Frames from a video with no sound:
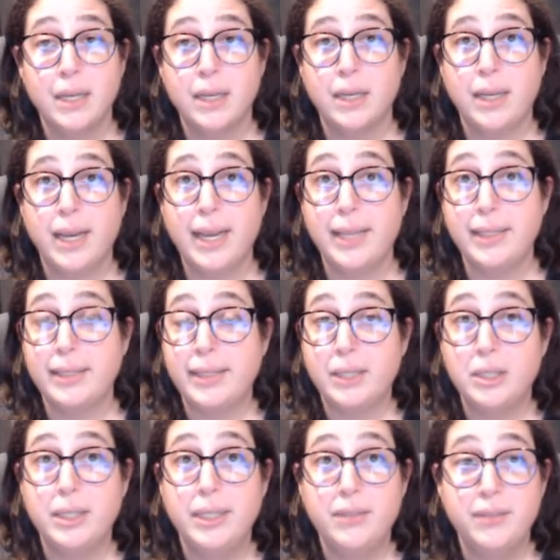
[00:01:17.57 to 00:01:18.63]
And
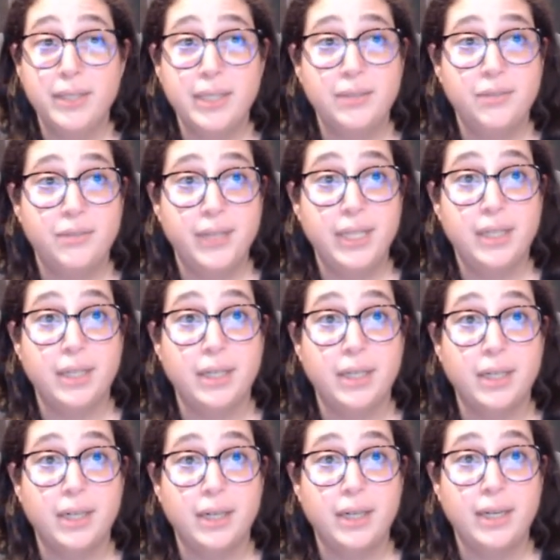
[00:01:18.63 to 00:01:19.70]
they're living in
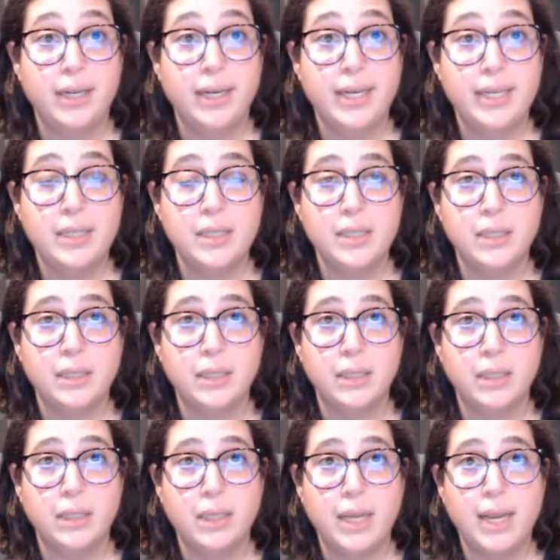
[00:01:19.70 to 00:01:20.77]
fear. And
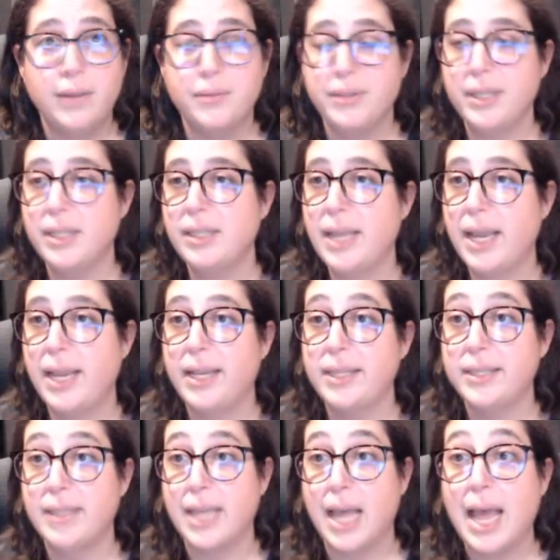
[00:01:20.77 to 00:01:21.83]
I
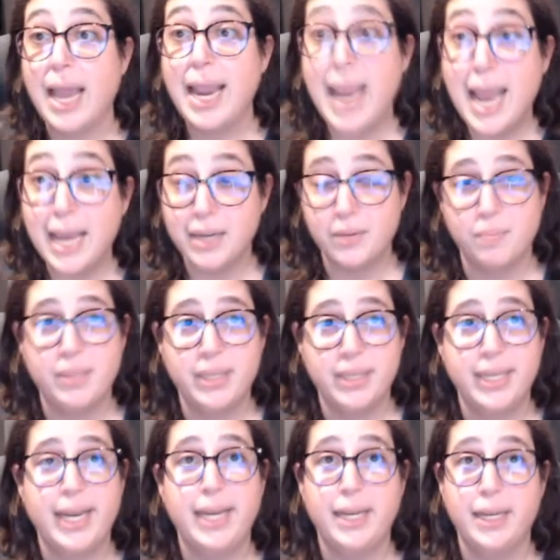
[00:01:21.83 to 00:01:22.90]
realized I hadn't been
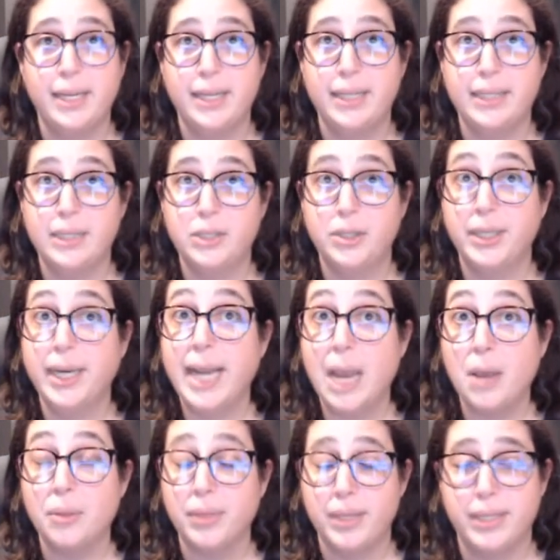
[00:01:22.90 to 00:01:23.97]
taken into
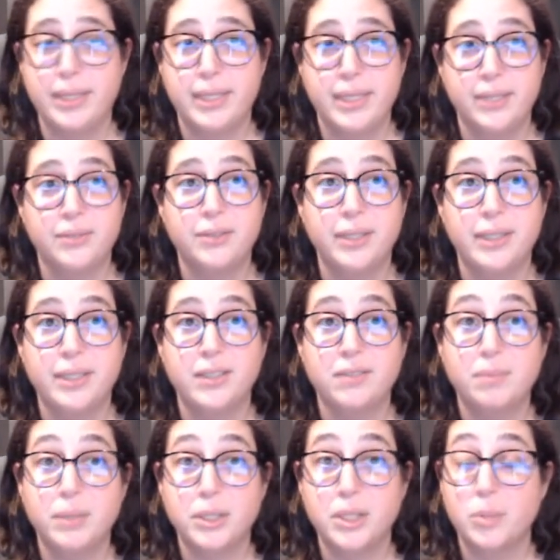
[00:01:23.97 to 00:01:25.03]
account this difference
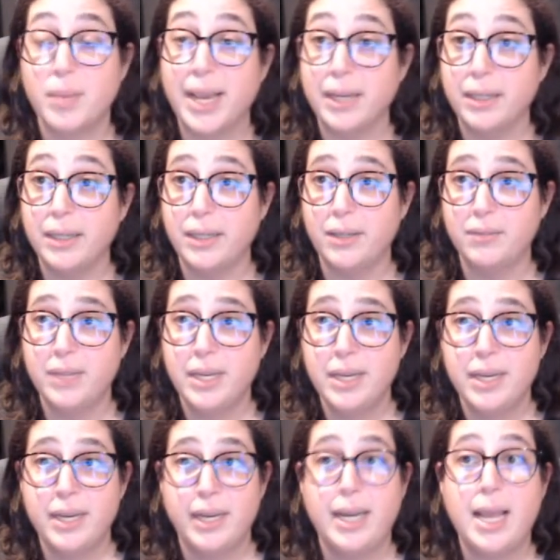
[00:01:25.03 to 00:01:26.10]
of perspective,
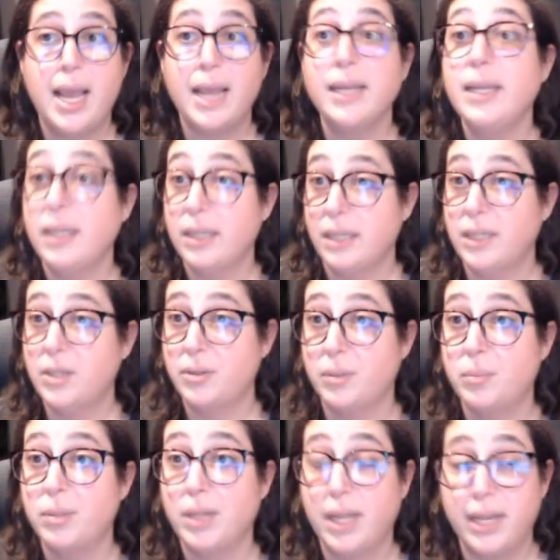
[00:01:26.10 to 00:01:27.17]
and I needed to
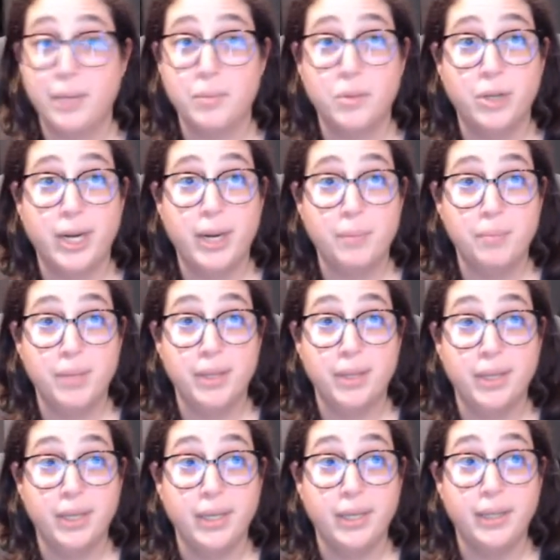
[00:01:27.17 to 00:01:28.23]
apply more
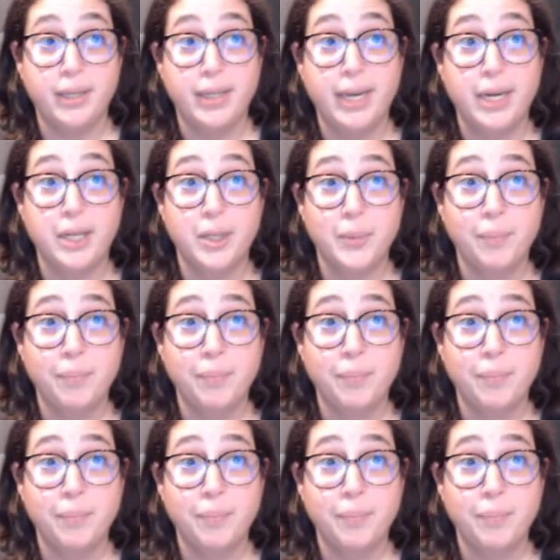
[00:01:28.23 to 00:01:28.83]
empathy there.